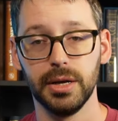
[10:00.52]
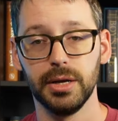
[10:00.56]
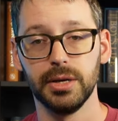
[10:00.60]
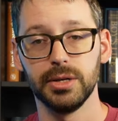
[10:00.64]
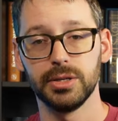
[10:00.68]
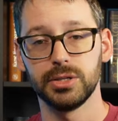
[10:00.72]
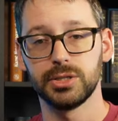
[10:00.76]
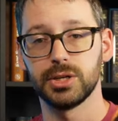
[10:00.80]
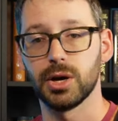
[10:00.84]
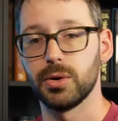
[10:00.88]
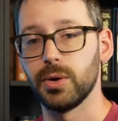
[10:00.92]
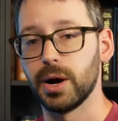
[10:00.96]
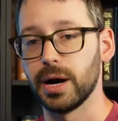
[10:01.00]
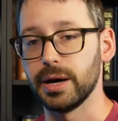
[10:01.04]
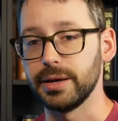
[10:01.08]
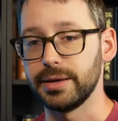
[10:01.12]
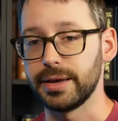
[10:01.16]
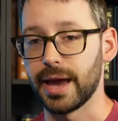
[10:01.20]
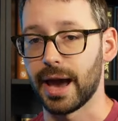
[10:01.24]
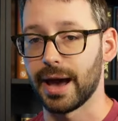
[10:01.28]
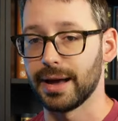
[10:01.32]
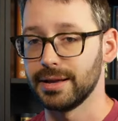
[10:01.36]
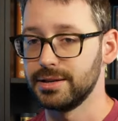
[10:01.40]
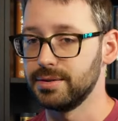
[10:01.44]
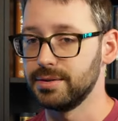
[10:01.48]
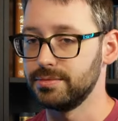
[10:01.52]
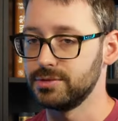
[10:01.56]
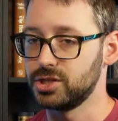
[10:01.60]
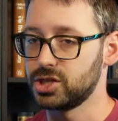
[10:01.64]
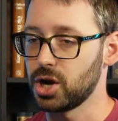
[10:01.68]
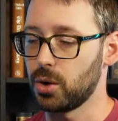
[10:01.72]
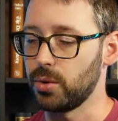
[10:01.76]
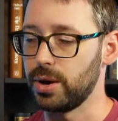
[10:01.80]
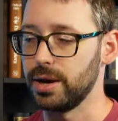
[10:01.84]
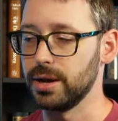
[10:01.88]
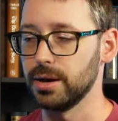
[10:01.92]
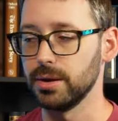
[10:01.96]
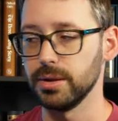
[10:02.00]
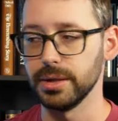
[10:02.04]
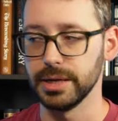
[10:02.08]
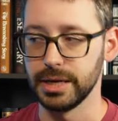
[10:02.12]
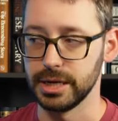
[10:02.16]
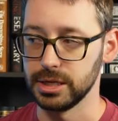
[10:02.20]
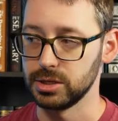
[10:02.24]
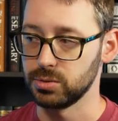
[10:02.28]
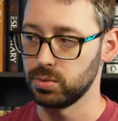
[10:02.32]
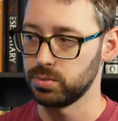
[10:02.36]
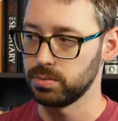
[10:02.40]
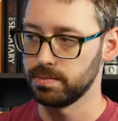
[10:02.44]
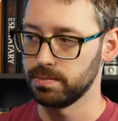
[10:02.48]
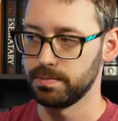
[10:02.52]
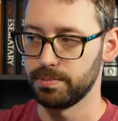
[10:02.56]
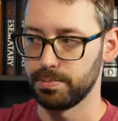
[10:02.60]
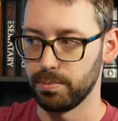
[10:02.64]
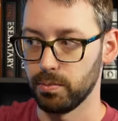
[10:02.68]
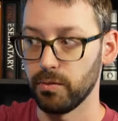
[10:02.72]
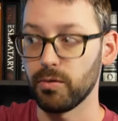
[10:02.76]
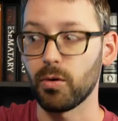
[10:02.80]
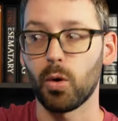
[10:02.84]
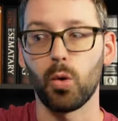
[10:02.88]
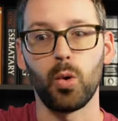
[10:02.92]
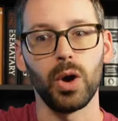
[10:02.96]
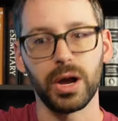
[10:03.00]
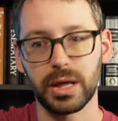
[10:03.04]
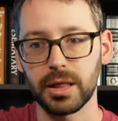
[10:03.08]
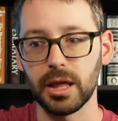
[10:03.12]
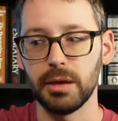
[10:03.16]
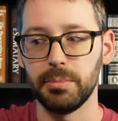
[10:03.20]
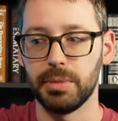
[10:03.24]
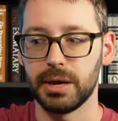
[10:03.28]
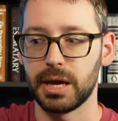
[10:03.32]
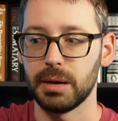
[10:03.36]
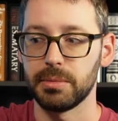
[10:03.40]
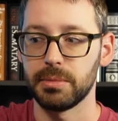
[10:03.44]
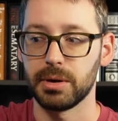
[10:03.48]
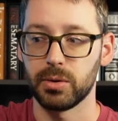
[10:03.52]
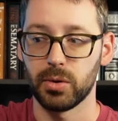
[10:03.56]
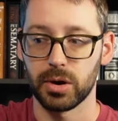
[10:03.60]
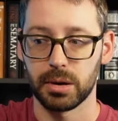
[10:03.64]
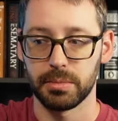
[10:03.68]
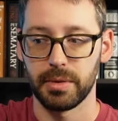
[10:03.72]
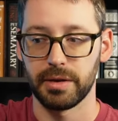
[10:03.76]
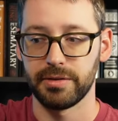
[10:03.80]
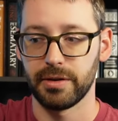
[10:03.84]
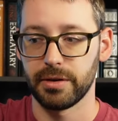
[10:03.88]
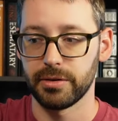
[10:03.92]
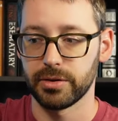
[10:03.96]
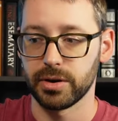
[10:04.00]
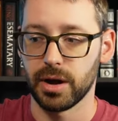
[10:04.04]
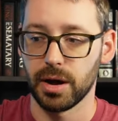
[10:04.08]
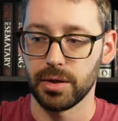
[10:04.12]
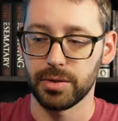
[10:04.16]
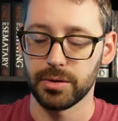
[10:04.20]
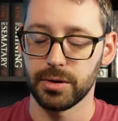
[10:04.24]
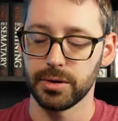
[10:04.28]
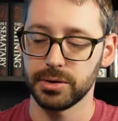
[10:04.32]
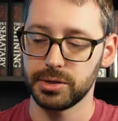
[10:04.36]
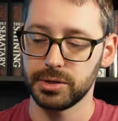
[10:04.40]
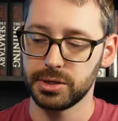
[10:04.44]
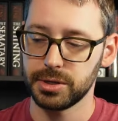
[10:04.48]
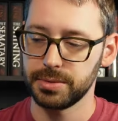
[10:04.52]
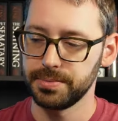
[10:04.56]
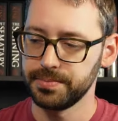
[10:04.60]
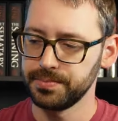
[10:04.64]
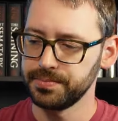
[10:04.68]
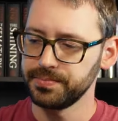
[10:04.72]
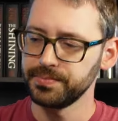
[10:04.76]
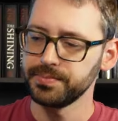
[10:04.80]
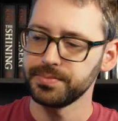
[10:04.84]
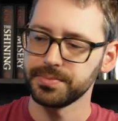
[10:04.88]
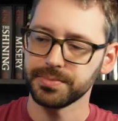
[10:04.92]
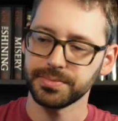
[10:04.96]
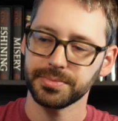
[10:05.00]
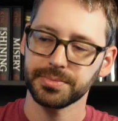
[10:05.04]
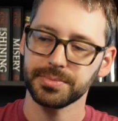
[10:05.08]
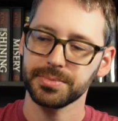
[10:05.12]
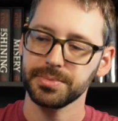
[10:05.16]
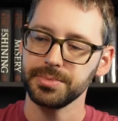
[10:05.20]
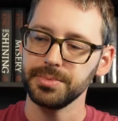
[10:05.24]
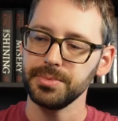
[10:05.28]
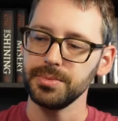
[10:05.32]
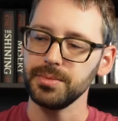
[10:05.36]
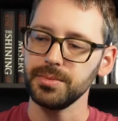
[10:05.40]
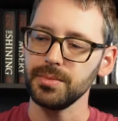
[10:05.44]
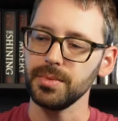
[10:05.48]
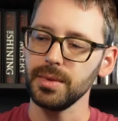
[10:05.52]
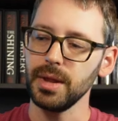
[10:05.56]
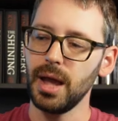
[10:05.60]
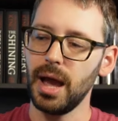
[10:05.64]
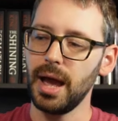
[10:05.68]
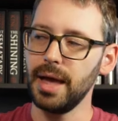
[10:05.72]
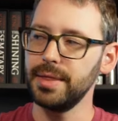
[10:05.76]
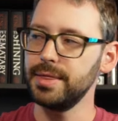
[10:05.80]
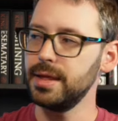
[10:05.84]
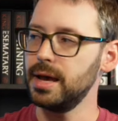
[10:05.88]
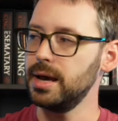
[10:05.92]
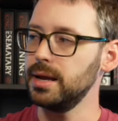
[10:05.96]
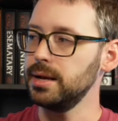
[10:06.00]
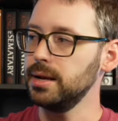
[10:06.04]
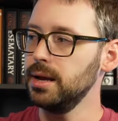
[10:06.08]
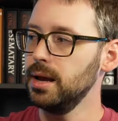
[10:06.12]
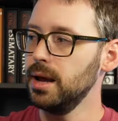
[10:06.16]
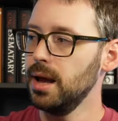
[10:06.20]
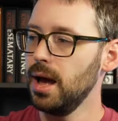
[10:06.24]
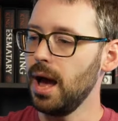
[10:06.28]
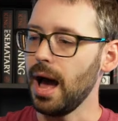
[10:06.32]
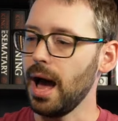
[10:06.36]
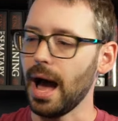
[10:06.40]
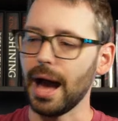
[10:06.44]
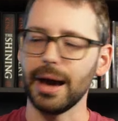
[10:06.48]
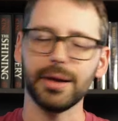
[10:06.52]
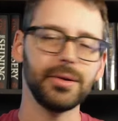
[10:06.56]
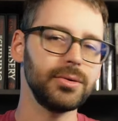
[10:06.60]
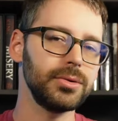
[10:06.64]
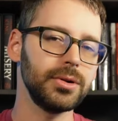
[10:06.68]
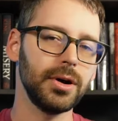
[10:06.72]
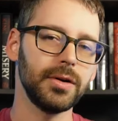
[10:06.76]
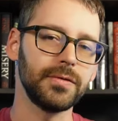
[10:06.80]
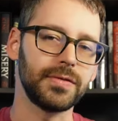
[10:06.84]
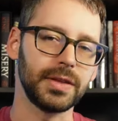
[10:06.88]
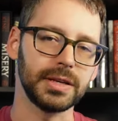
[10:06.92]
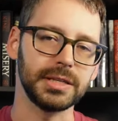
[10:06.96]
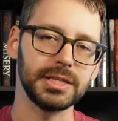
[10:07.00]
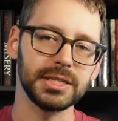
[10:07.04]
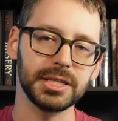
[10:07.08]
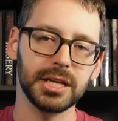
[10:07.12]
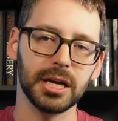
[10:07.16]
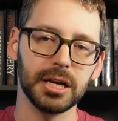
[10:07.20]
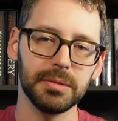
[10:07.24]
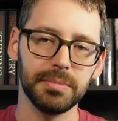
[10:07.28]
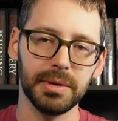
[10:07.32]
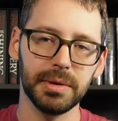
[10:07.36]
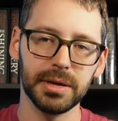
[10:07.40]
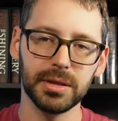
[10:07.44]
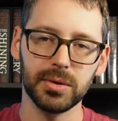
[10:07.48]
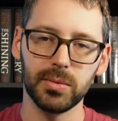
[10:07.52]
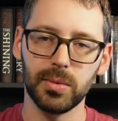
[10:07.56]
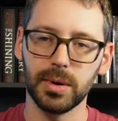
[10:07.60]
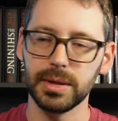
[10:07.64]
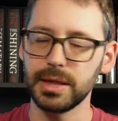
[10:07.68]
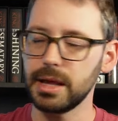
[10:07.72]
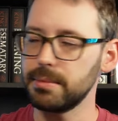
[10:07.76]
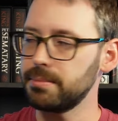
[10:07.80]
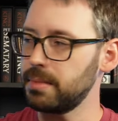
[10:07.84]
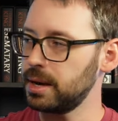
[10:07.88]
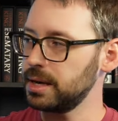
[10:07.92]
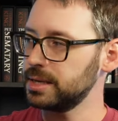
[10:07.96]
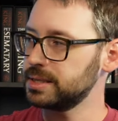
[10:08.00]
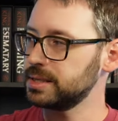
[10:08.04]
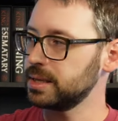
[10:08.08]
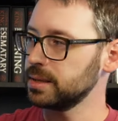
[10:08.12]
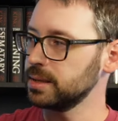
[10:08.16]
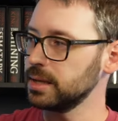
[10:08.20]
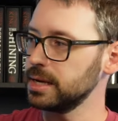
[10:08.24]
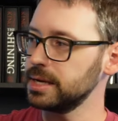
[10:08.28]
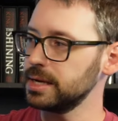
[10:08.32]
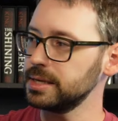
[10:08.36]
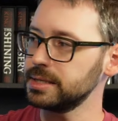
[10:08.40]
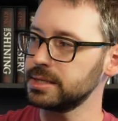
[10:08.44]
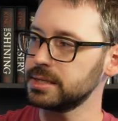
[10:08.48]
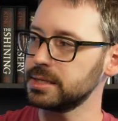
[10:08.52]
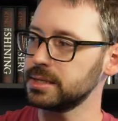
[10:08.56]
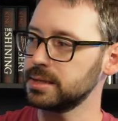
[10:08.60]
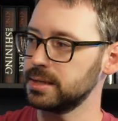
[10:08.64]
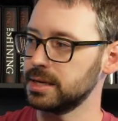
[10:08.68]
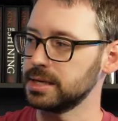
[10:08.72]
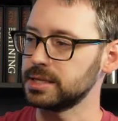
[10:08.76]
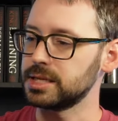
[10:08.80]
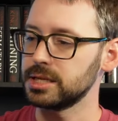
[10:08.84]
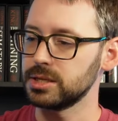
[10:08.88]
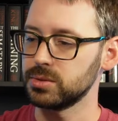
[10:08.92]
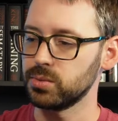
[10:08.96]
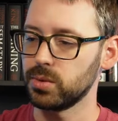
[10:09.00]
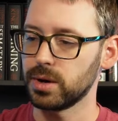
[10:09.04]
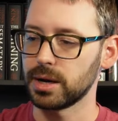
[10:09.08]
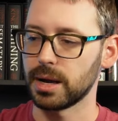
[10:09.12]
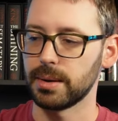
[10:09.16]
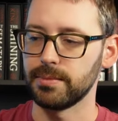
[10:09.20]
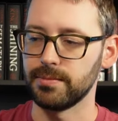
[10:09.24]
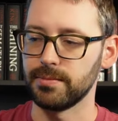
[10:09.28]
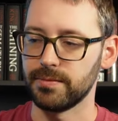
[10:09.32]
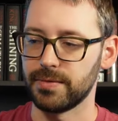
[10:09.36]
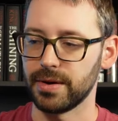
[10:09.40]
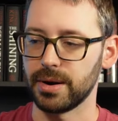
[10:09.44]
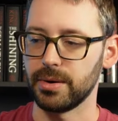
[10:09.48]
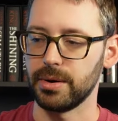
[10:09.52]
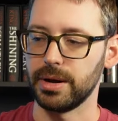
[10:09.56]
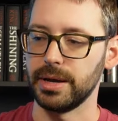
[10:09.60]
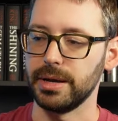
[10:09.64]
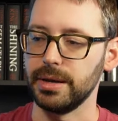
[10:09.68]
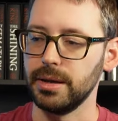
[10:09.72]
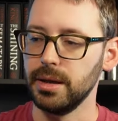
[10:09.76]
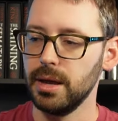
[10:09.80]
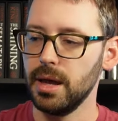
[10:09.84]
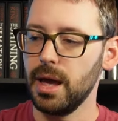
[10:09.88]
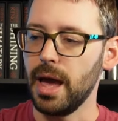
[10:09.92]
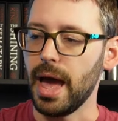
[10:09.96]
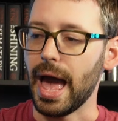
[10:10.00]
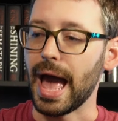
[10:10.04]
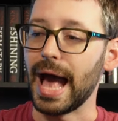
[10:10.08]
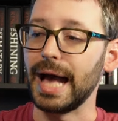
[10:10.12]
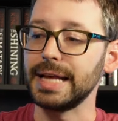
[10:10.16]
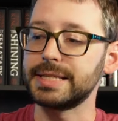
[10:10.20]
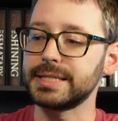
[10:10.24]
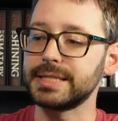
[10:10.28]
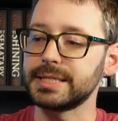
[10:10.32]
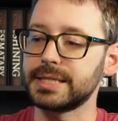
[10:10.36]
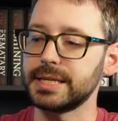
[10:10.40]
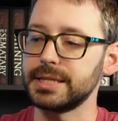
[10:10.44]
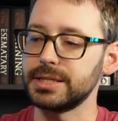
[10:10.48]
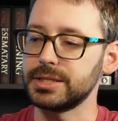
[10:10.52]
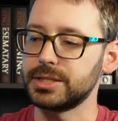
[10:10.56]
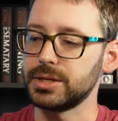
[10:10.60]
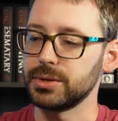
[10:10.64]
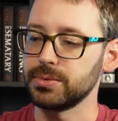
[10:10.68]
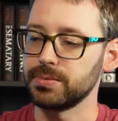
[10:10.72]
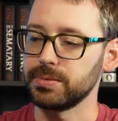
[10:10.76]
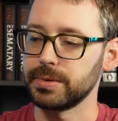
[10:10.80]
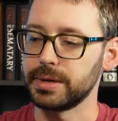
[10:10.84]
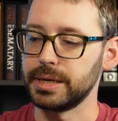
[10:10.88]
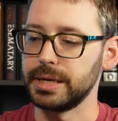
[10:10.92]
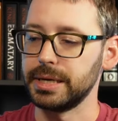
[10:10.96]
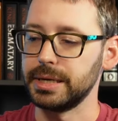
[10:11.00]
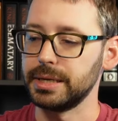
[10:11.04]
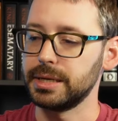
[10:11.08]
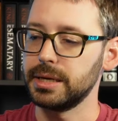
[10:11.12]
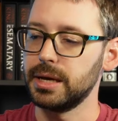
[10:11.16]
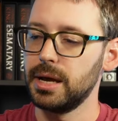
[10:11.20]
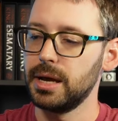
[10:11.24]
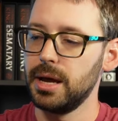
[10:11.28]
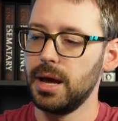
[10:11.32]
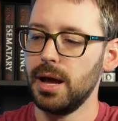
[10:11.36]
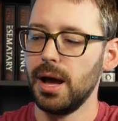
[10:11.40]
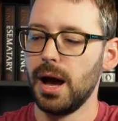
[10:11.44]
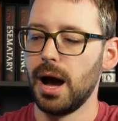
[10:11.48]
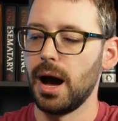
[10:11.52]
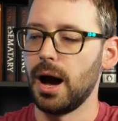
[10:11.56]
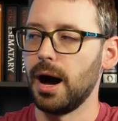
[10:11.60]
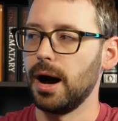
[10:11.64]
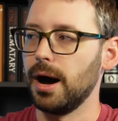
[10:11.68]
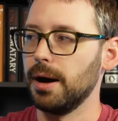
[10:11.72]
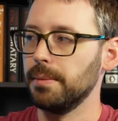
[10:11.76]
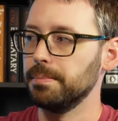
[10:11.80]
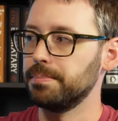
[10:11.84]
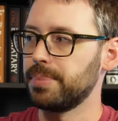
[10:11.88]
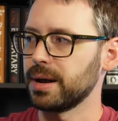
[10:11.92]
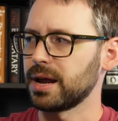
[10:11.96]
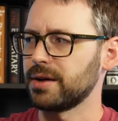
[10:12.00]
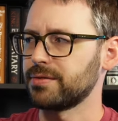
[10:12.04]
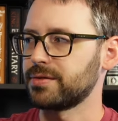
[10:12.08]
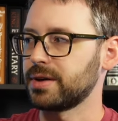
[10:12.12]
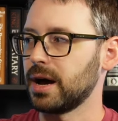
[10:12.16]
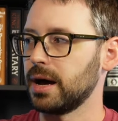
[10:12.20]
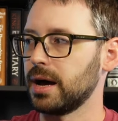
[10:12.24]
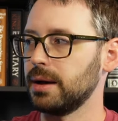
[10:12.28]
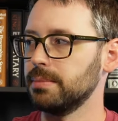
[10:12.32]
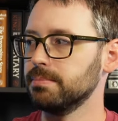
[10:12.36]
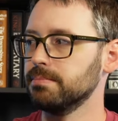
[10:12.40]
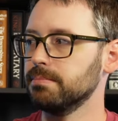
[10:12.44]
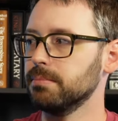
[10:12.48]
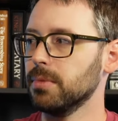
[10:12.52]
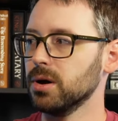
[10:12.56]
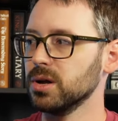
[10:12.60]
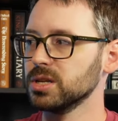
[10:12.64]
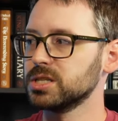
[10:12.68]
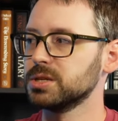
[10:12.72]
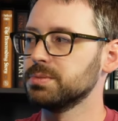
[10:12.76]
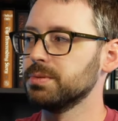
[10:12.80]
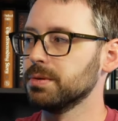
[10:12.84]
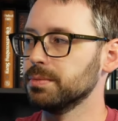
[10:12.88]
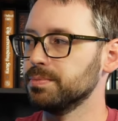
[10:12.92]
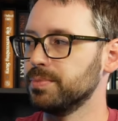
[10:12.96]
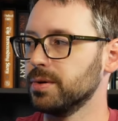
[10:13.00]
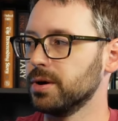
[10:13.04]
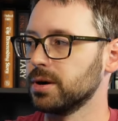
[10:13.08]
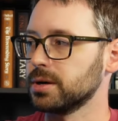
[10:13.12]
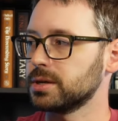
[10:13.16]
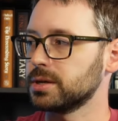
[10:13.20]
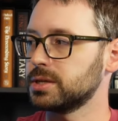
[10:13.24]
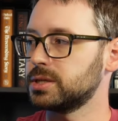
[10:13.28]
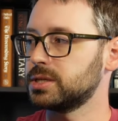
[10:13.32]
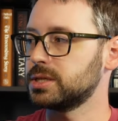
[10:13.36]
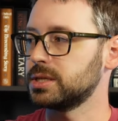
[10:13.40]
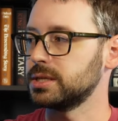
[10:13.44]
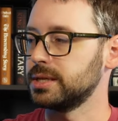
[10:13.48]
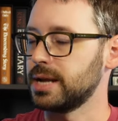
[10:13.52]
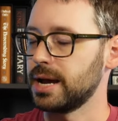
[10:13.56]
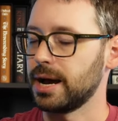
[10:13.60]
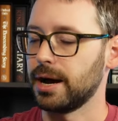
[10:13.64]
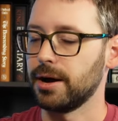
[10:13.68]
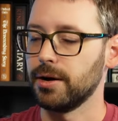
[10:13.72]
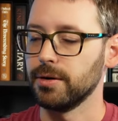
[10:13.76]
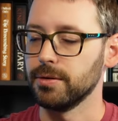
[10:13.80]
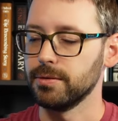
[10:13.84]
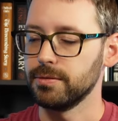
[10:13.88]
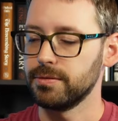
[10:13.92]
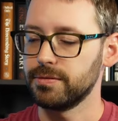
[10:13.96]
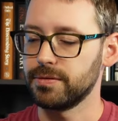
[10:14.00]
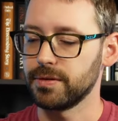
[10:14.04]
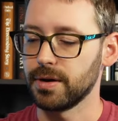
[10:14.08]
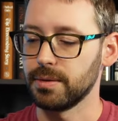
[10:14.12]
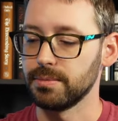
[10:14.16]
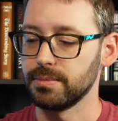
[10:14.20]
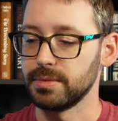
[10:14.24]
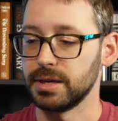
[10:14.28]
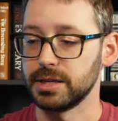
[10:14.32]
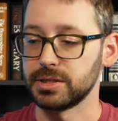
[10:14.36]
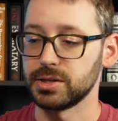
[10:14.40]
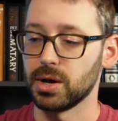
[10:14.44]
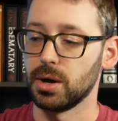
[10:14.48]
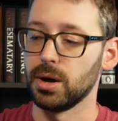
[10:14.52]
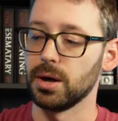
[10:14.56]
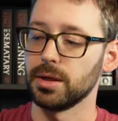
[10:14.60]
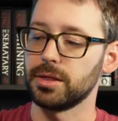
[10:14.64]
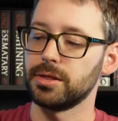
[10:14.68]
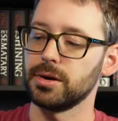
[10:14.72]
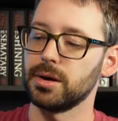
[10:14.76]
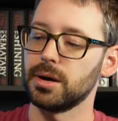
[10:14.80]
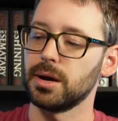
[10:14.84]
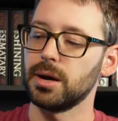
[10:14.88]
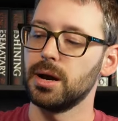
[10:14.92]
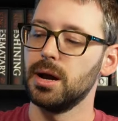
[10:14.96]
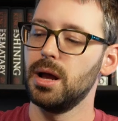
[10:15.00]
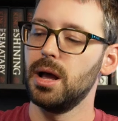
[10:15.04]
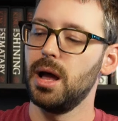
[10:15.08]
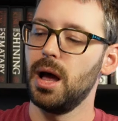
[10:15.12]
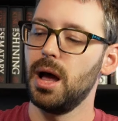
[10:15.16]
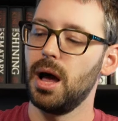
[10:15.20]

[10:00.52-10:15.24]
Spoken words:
So, yeah, Joe Hill is quickly becoming one of my favorite authors. And then, I don't know if this is going to be the one that makes the list. This is one I'm very hesitant to read. But I've got multiple books now from this author.